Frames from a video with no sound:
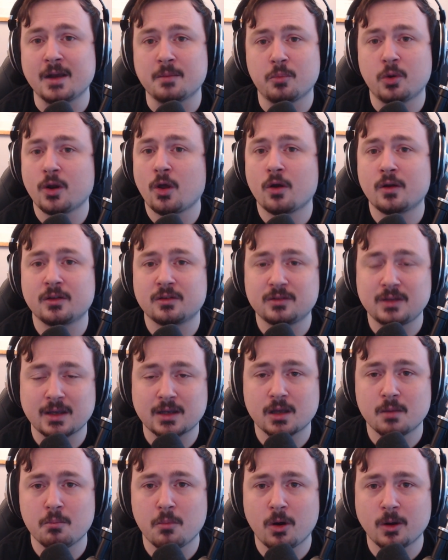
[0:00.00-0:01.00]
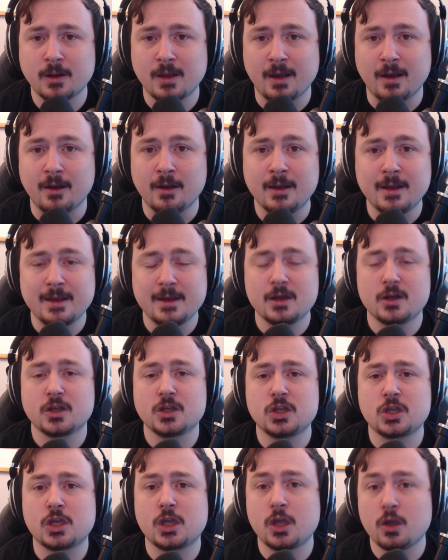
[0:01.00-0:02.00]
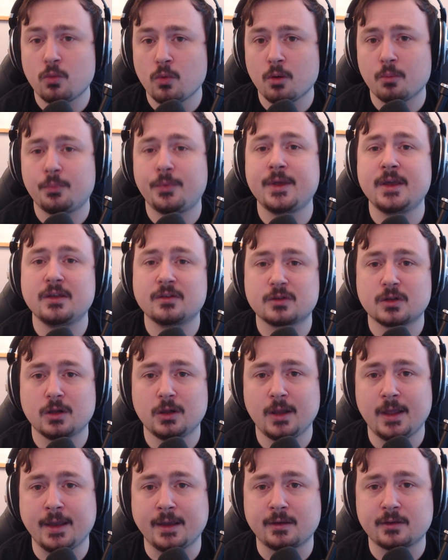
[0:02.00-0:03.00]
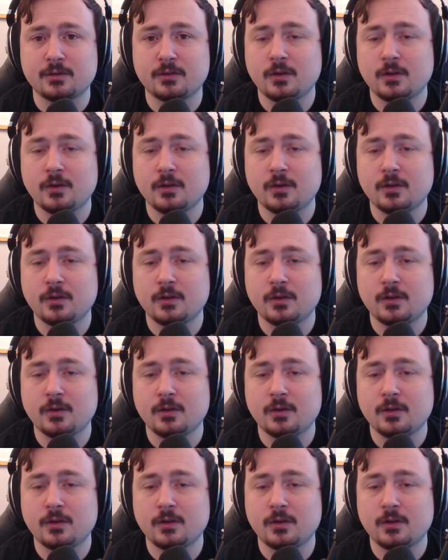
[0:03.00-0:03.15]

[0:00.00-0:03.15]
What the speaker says: put it on a second monitor, queue up these clicks,